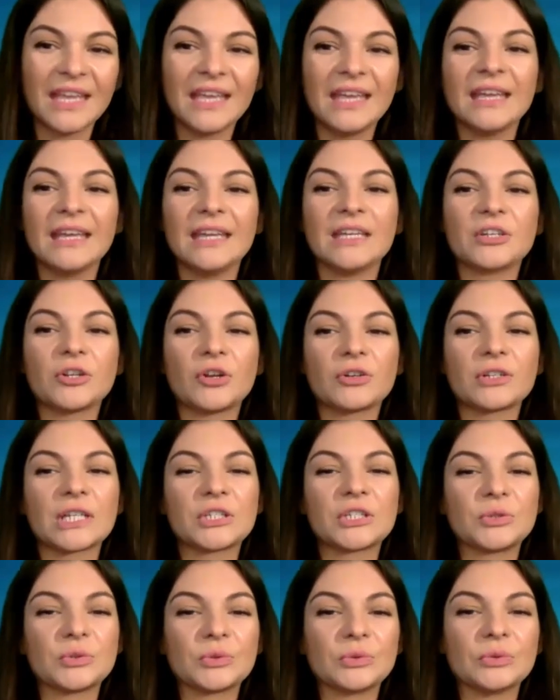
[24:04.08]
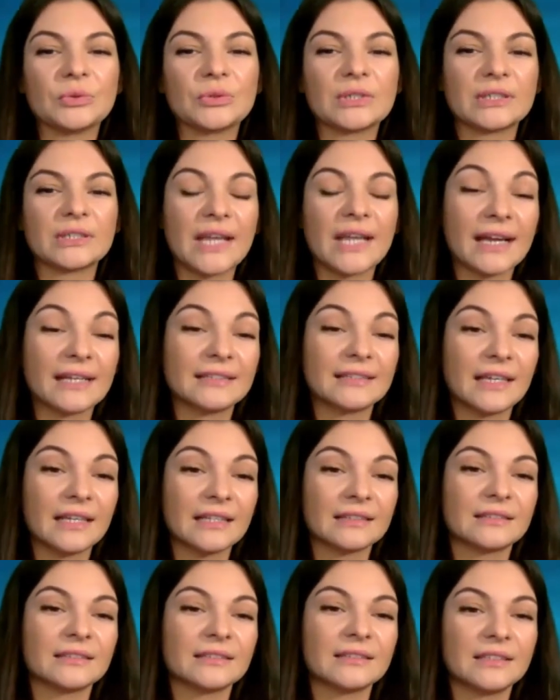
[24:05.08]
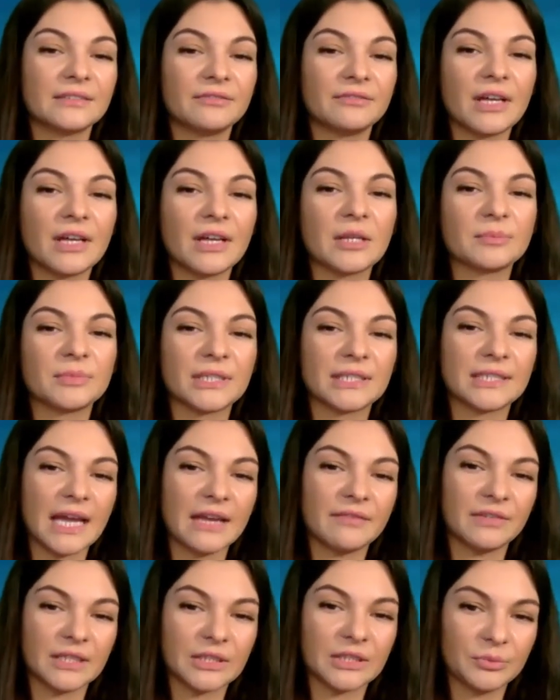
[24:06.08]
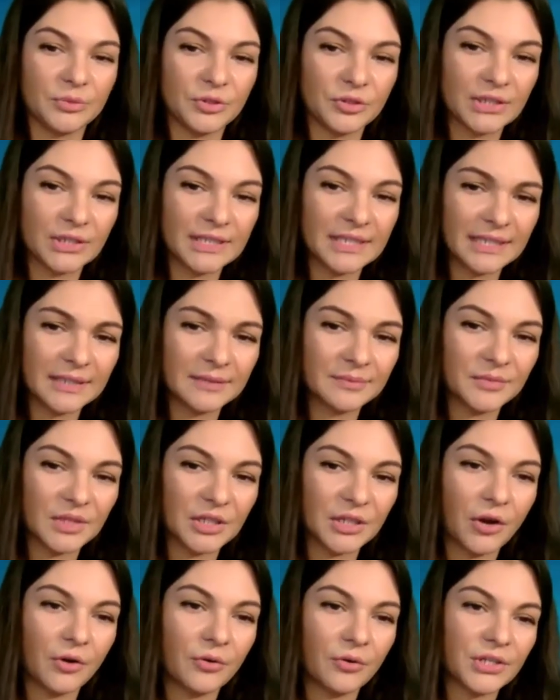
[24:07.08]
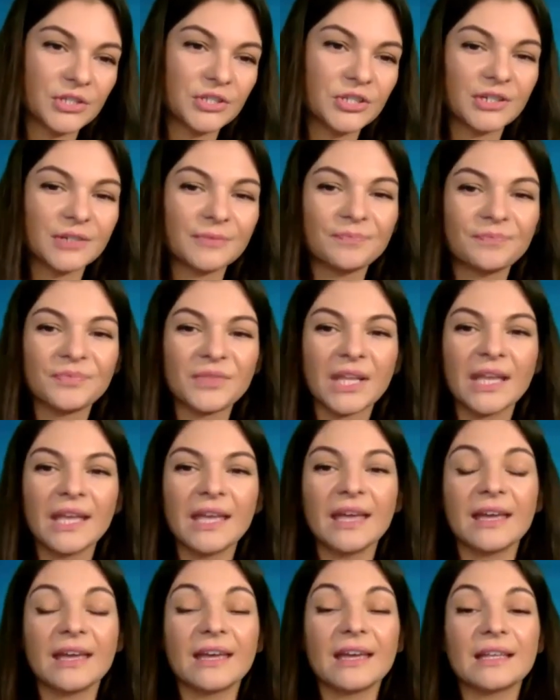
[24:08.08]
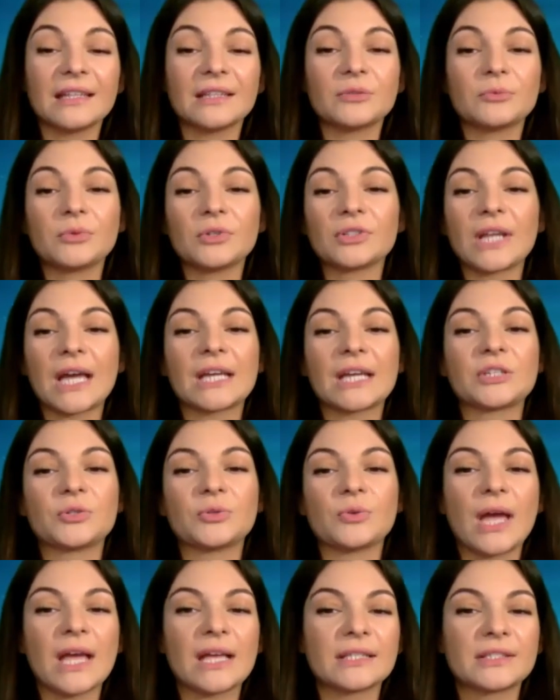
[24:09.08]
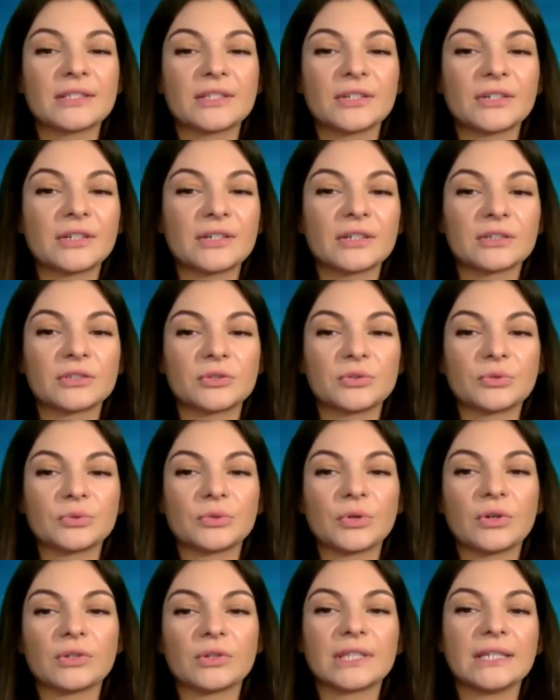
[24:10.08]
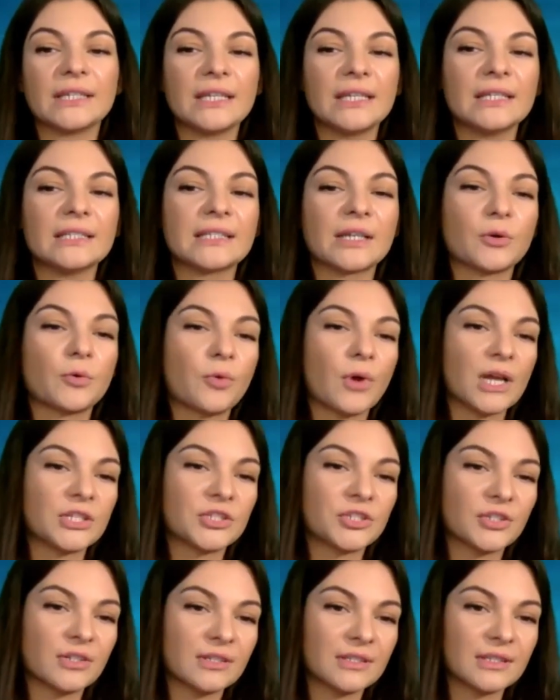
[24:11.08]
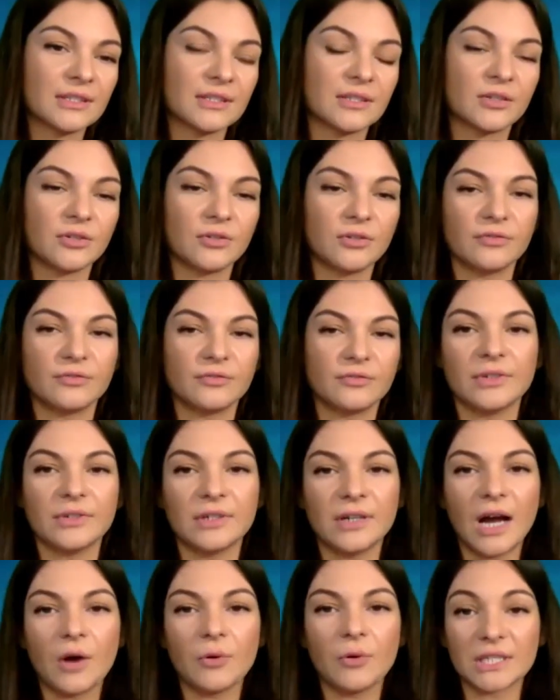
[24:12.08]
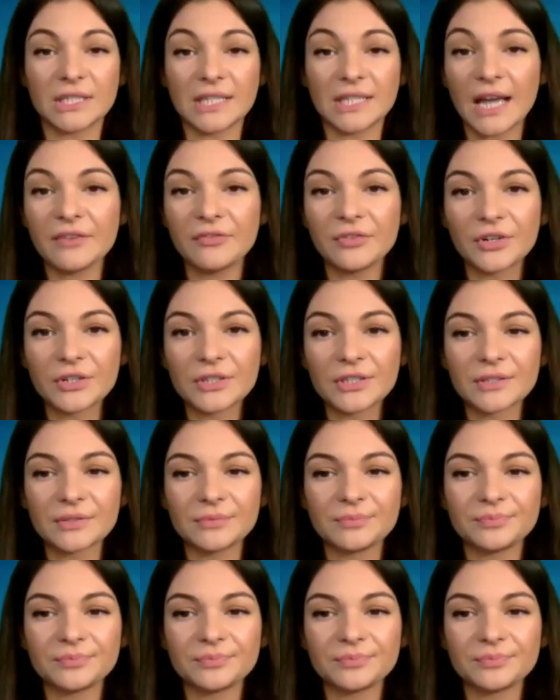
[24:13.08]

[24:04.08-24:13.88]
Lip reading: in order to connect and develop the diving community in our region. And we'd like to answer to all the needs and questions of our divers.